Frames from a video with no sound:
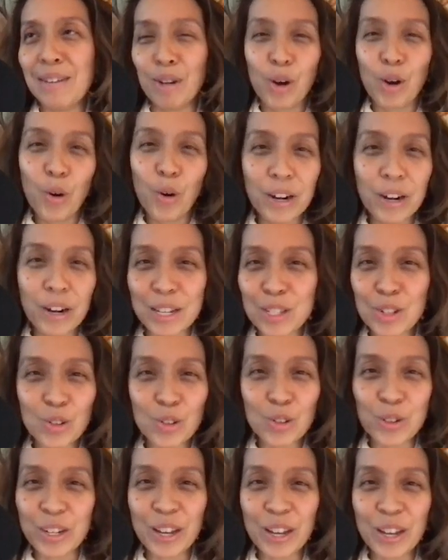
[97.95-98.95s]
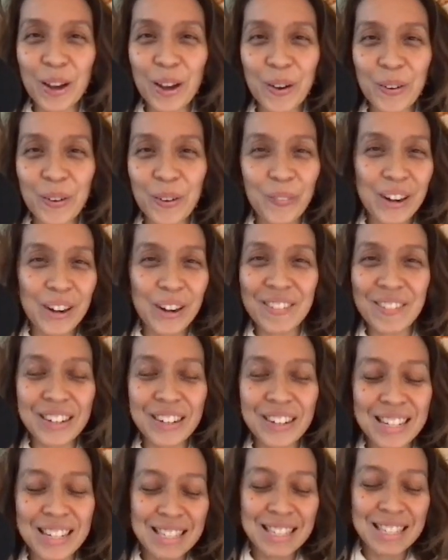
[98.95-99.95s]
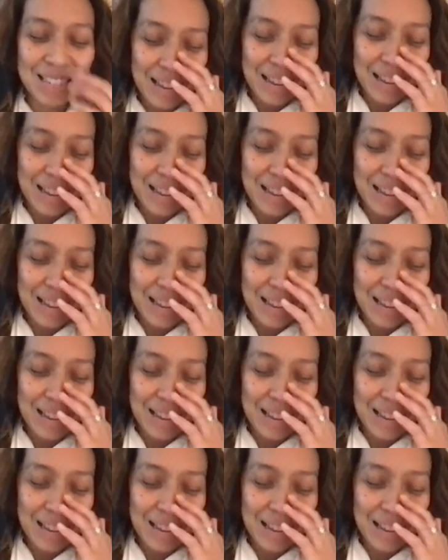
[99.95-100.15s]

recording studio or whatever it is.